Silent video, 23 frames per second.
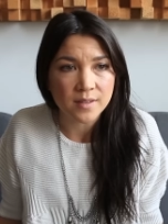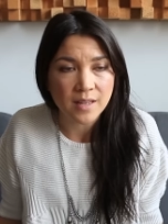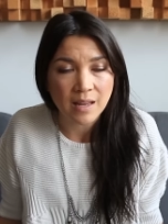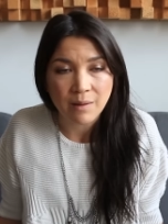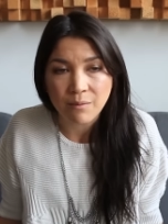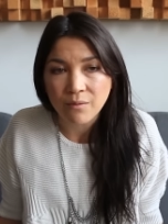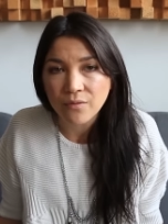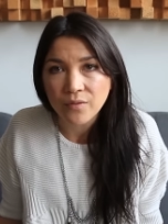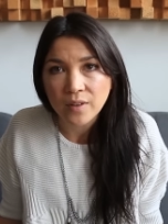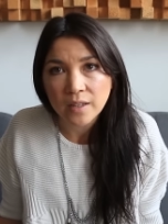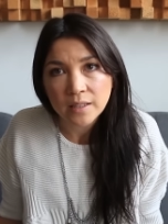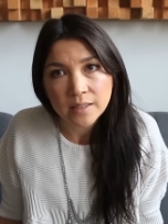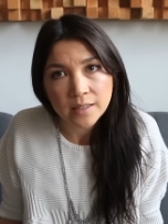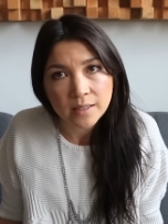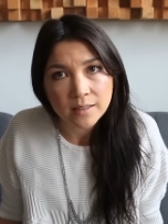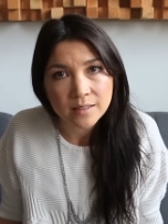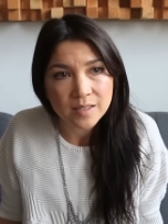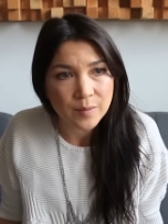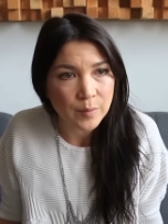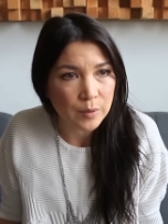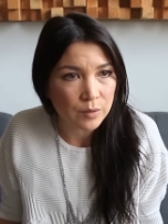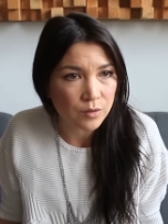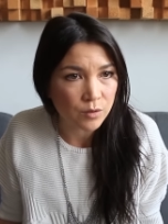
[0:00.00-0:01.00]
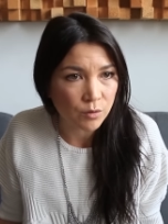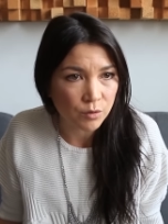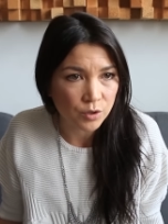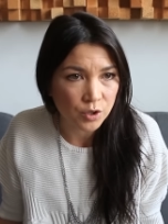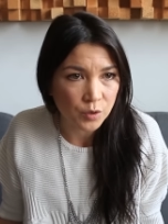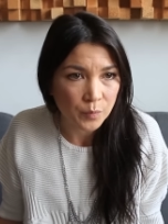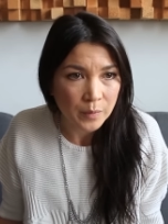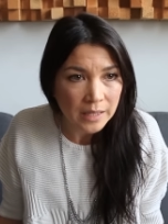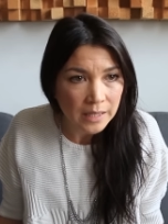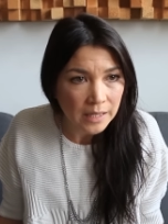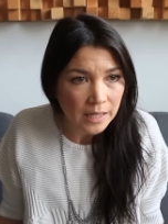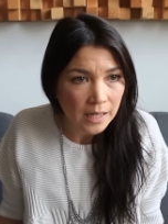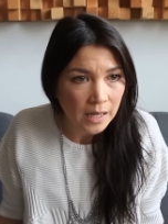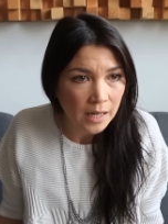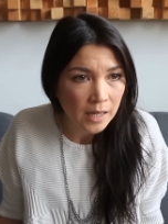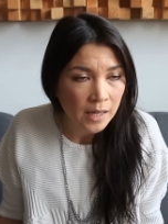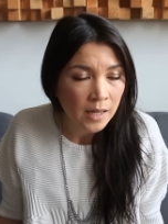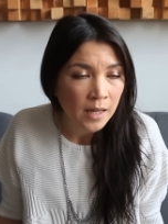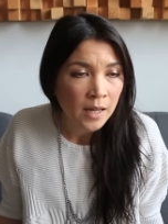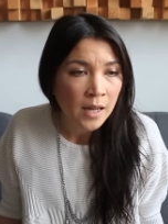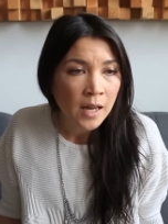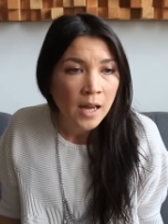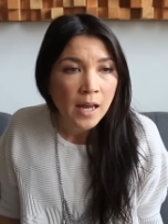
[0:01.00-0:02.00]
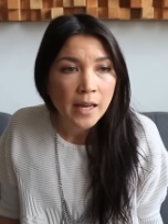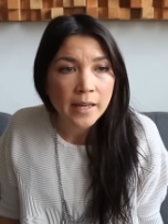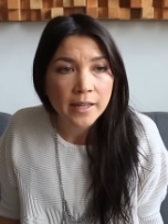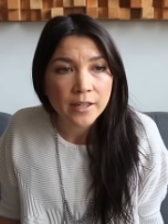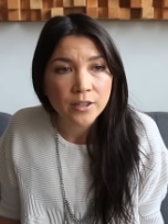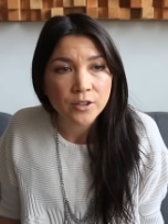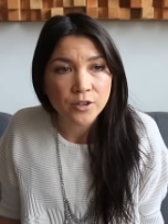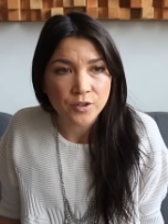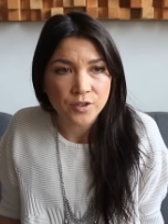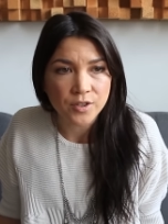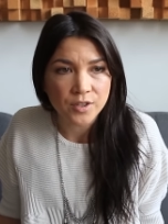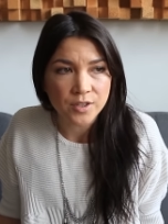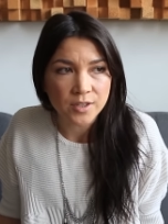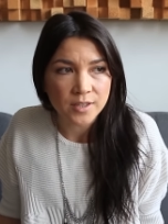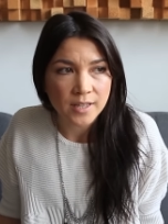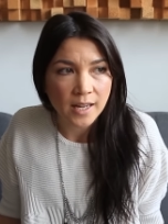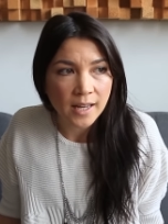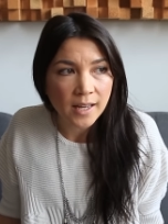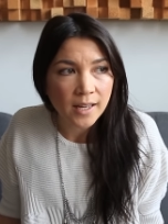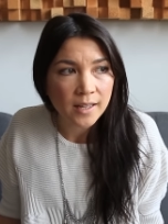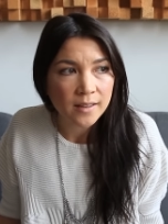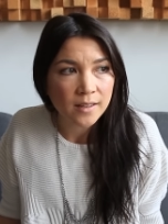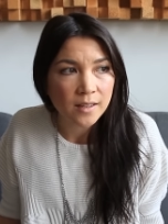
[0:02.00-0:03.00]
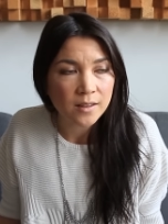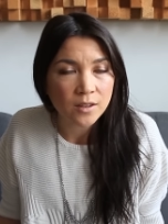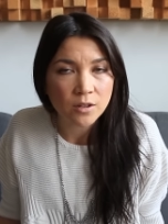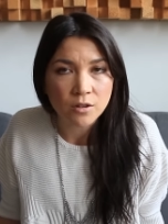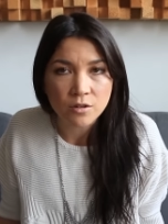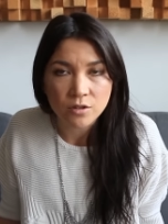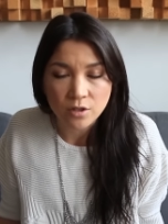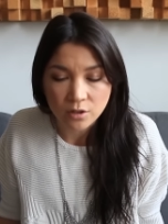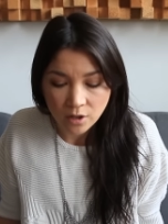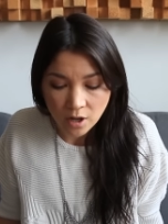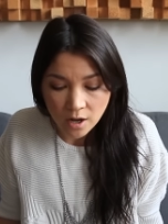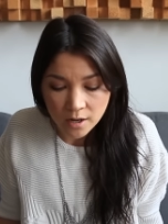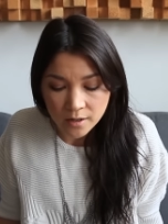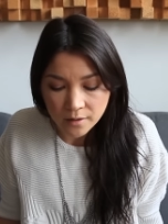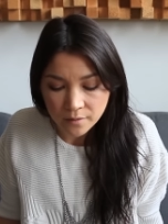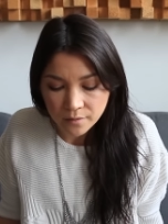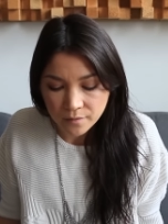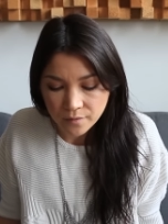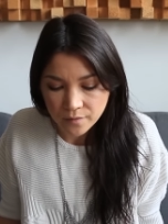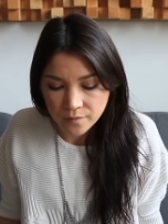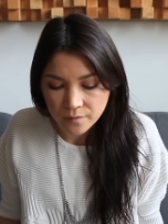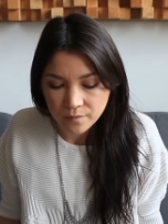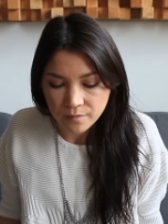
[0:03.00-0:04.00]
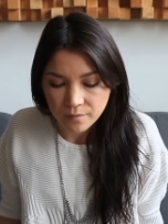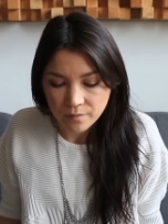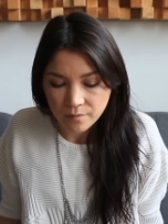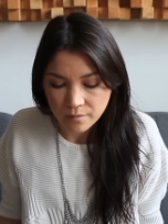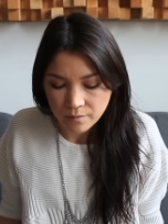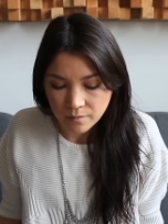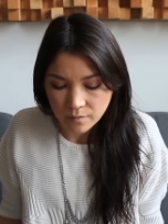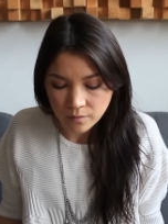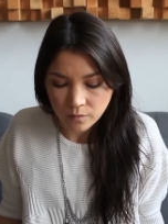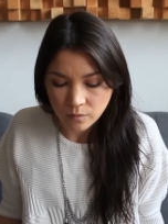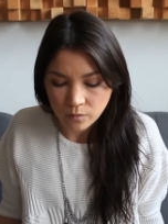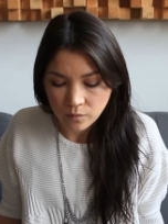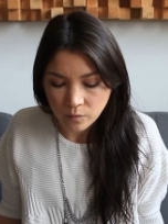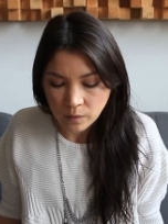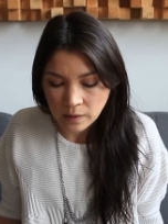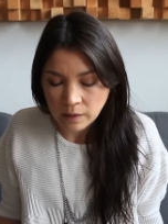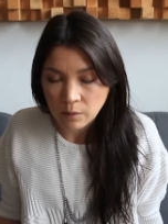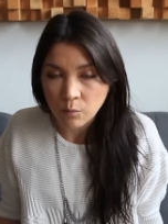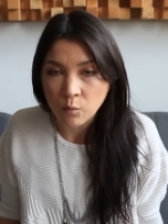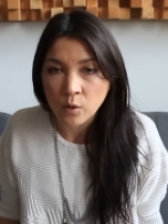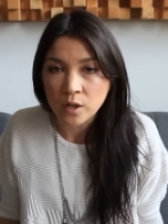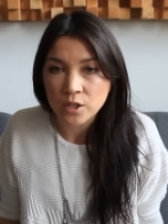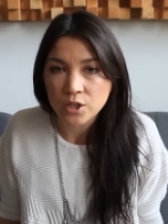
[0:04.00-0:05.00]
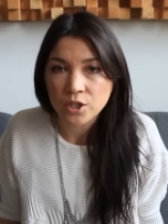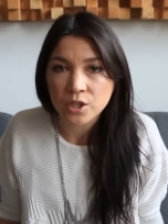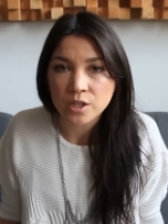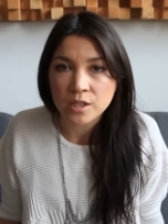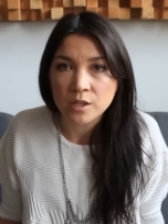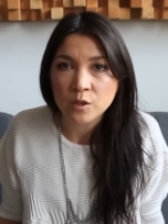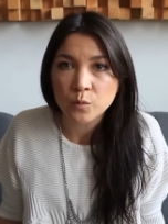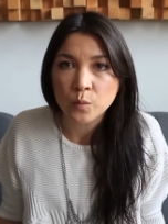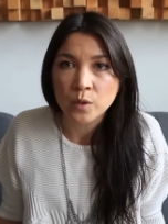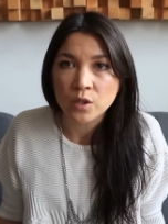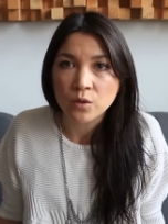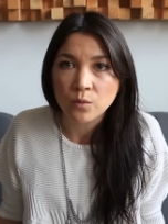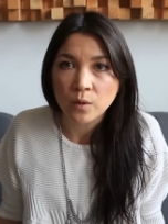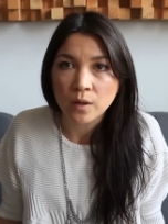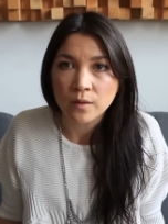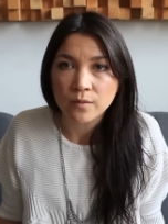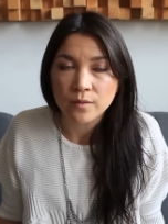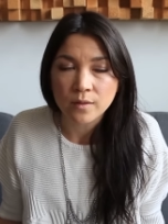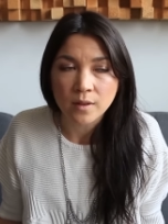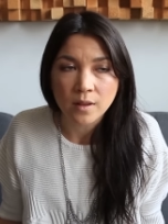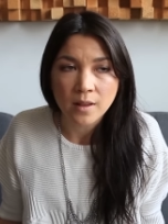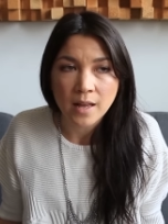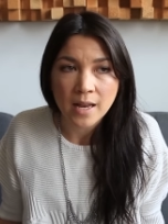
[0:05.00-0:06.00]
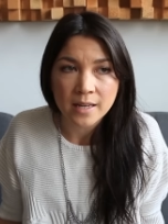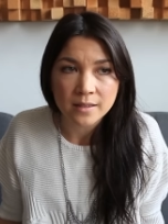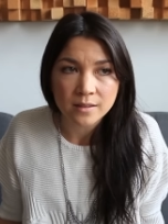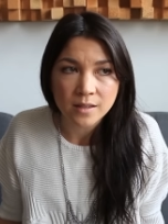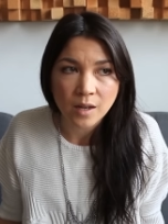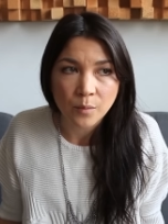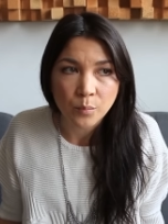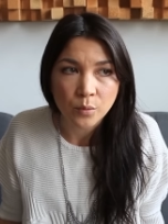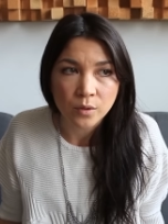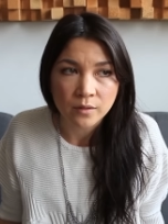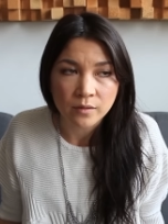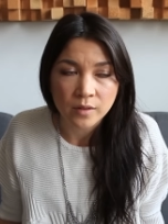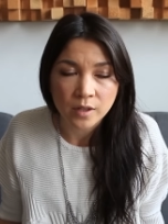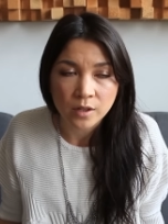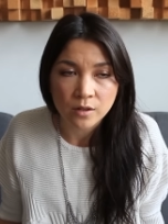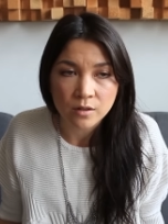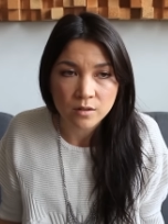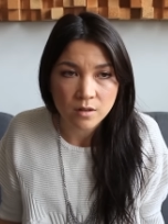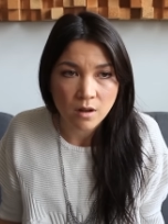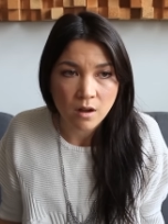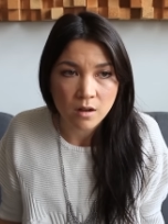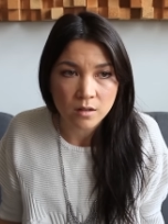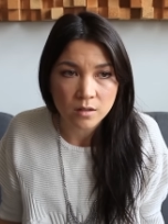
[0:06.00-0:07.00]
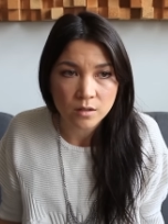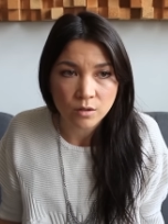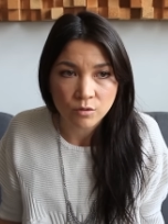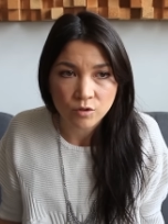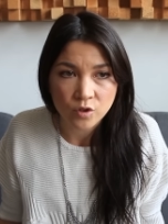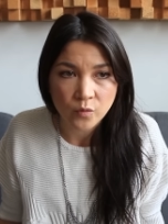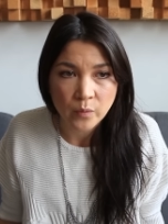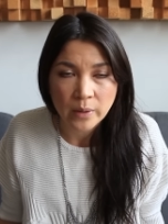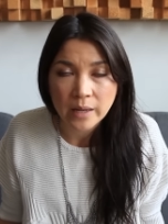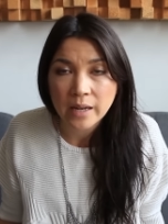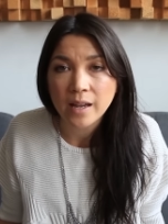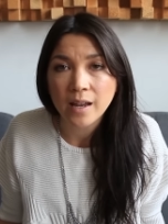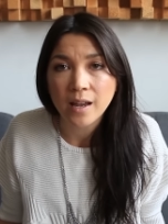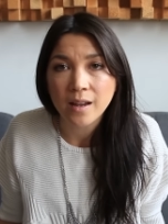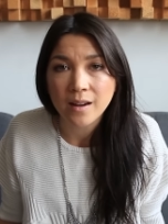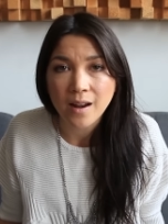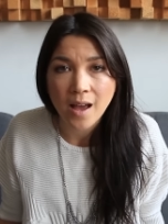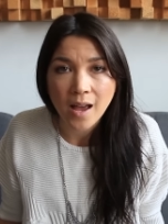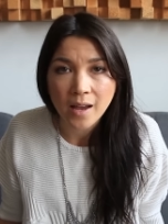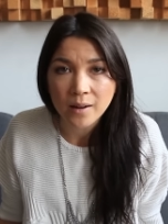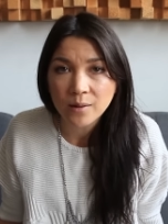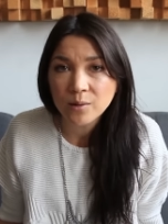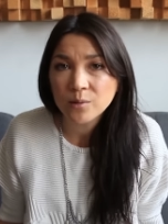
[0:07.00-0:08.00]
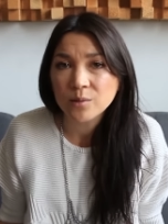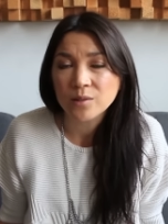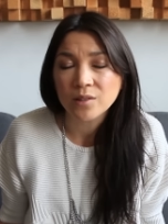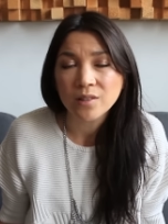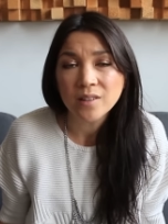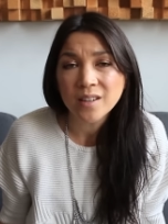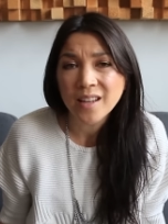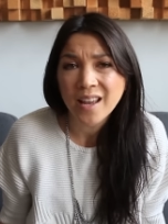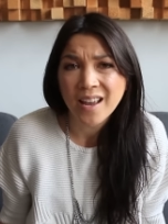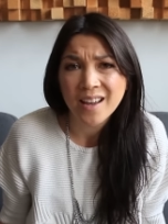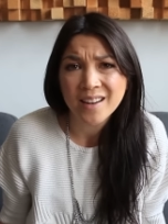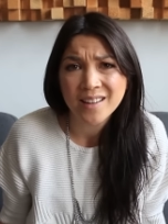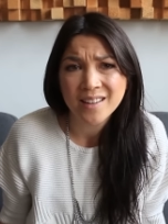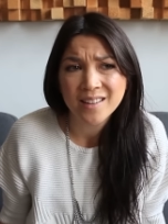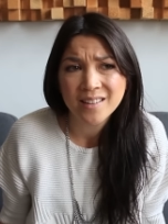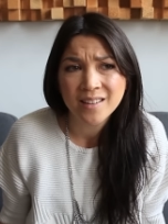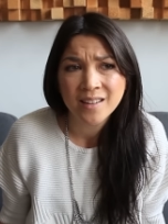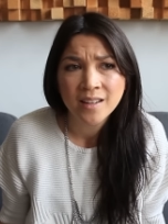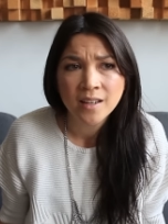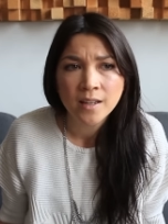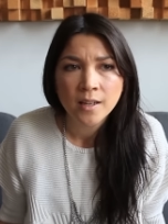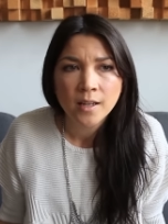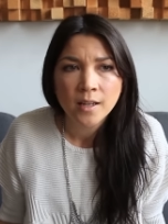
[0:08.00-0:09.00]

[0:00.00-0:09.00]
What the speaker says: same feelings about social media. I understand that there's a lot of, like, what she's been doing for the last couple of years on social media, and I don't look at it.